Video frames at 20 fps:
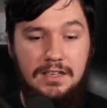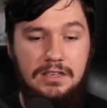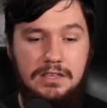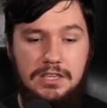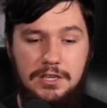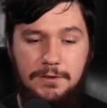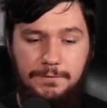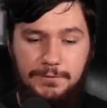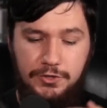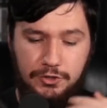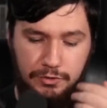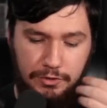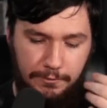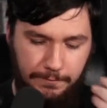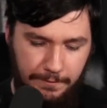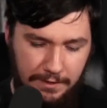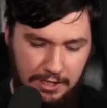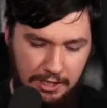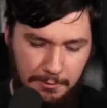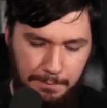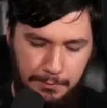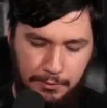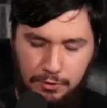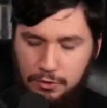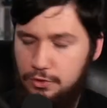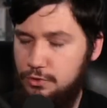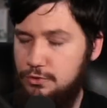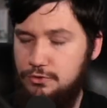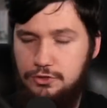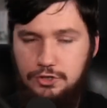If you're a developer
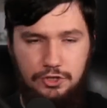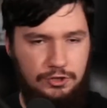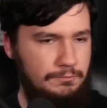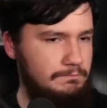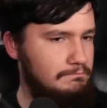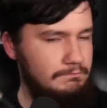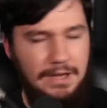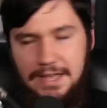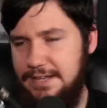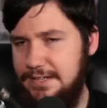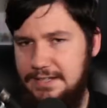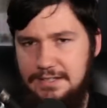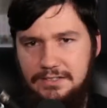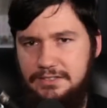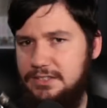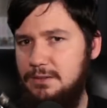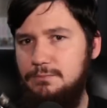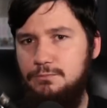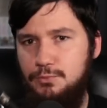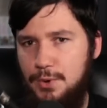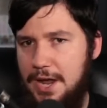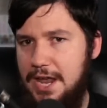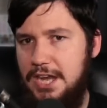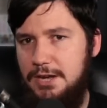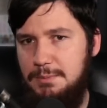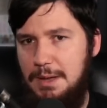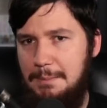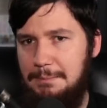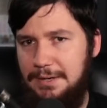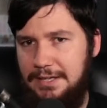who's just making some
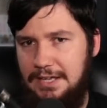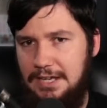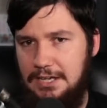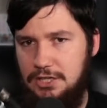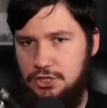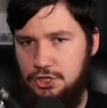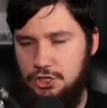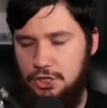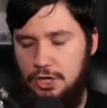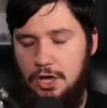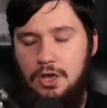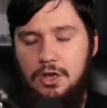random application,